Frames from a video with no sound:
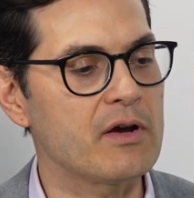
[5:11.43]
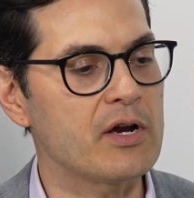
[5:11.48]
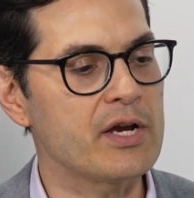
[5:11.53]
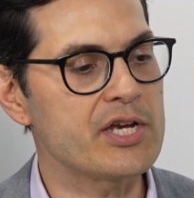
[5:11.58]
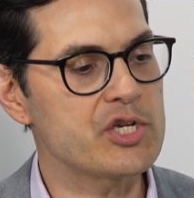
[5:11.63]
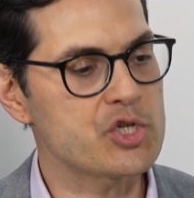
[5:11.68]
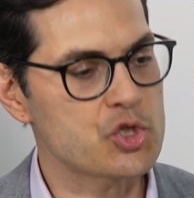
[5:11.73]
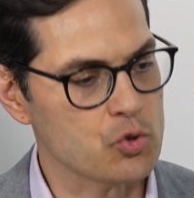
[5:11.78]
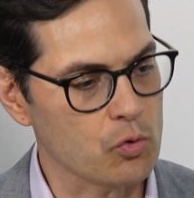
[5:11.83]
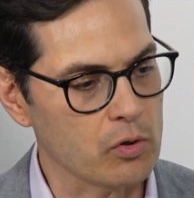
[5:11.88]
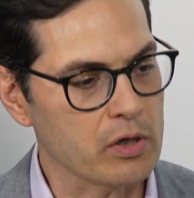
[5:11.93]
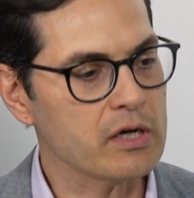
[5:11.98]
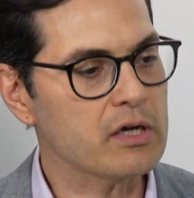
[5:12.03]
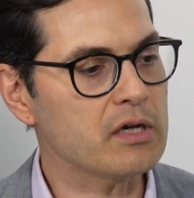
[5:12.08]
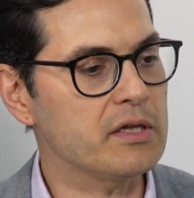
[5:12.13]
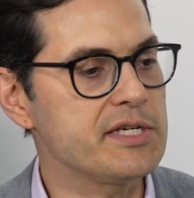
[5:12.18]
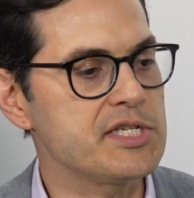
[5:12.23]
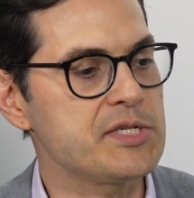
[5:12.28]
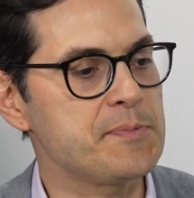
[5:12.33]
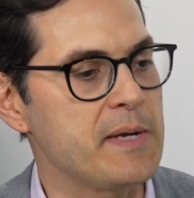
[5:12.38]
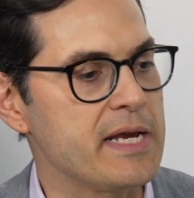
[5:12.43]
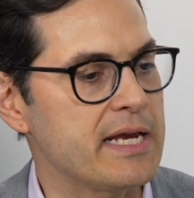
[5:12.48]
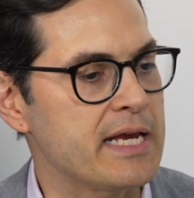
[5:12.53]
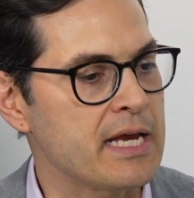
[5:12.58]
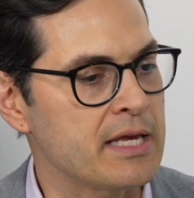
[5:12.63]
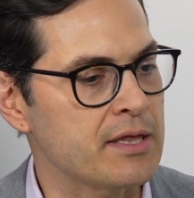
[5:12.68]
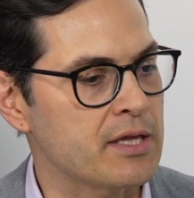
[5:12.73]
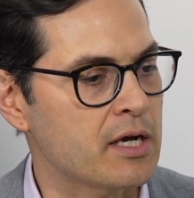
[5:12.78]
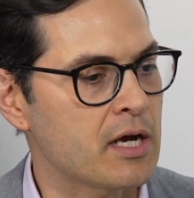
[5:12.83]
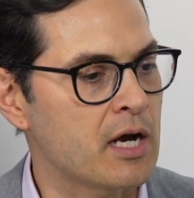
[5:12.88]
historically
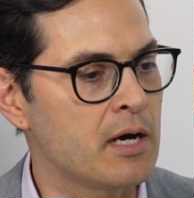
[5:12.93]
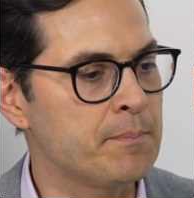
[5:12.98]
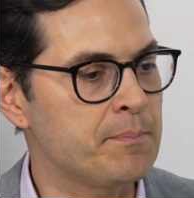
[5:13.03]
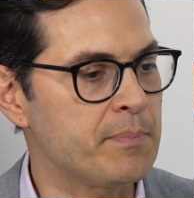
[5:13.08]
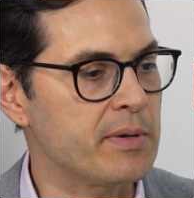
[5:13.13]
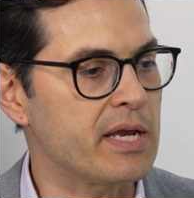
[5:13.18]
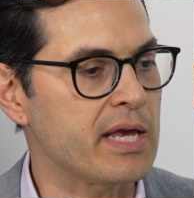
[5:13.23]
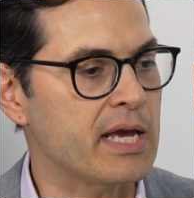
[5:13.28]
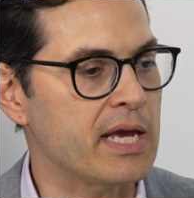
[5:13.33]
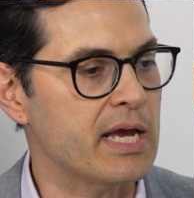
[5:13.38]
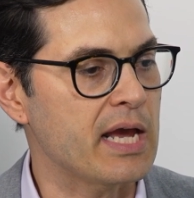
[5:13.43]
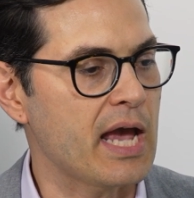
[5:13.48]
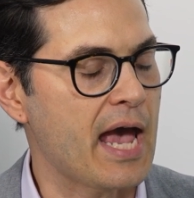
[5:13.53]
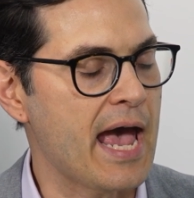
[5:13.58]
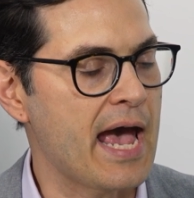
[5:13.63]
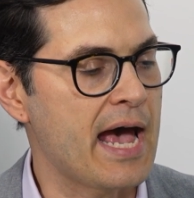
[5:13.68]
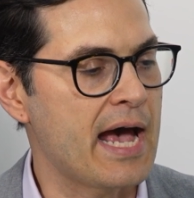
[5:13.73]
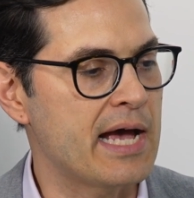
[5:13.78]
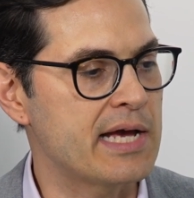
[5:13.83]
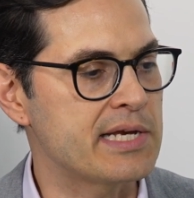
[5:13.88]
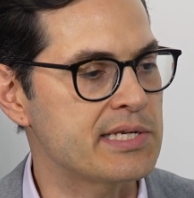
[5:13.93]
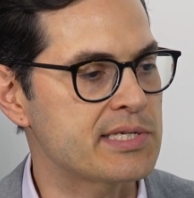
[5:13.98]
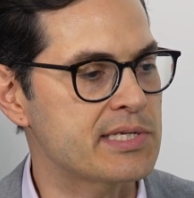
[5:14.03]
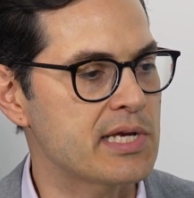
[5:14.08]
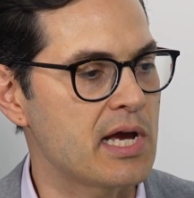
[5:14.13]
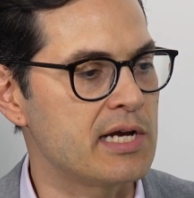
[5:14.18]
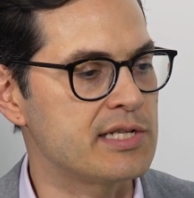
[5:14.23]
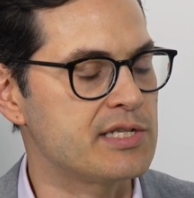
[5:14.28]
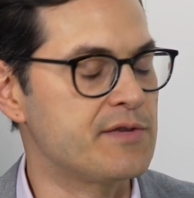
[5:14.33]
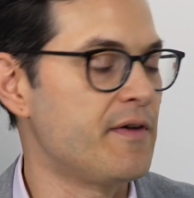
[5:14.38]
speaking, the company has
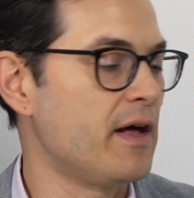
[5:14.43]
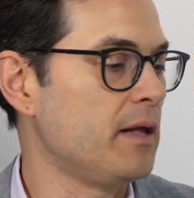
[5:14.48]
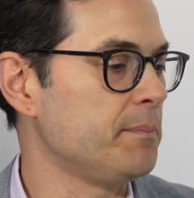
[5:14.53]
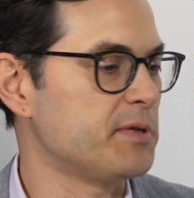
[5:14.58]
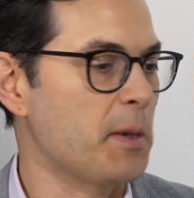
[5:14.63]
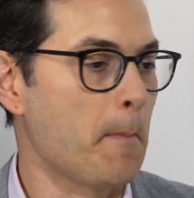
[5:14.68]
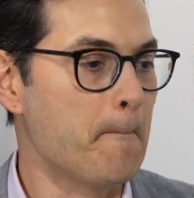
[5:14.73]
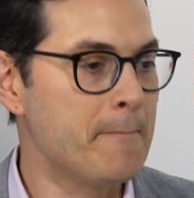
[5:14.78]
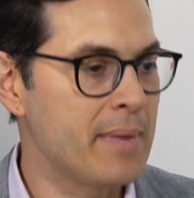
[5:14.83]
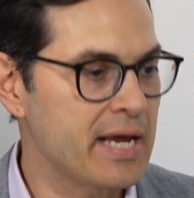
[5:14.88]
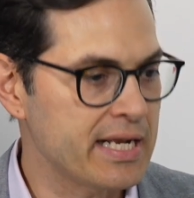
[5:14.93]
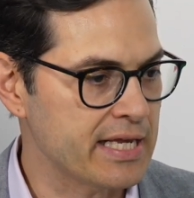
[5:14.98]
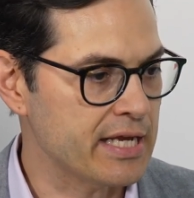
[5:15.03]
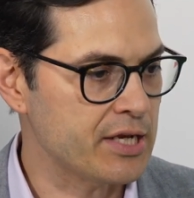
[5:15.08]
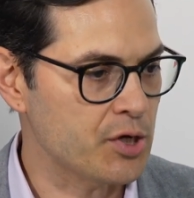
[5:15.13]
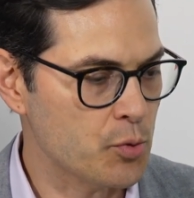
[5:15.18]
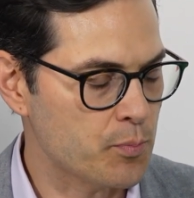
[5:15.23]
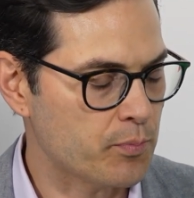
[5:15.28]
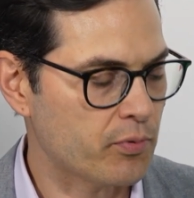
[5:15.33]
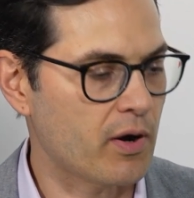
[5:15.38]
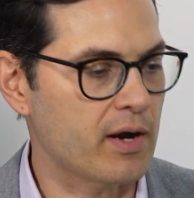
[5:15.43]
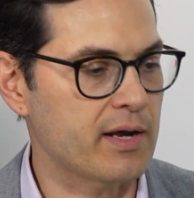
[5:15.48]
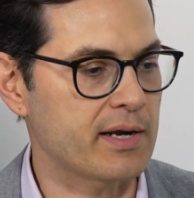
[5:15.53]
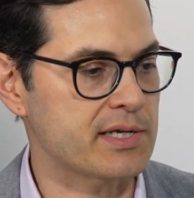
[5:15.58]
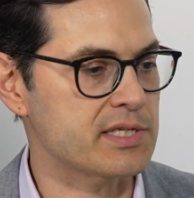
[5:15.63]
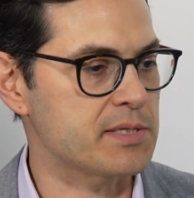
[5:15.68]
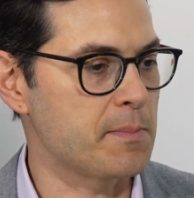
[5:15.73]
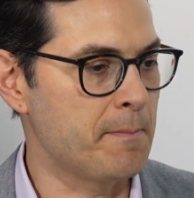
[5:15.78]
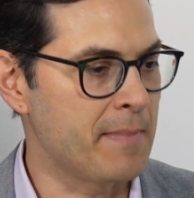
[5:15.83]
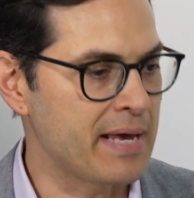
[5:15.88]
developed many new products,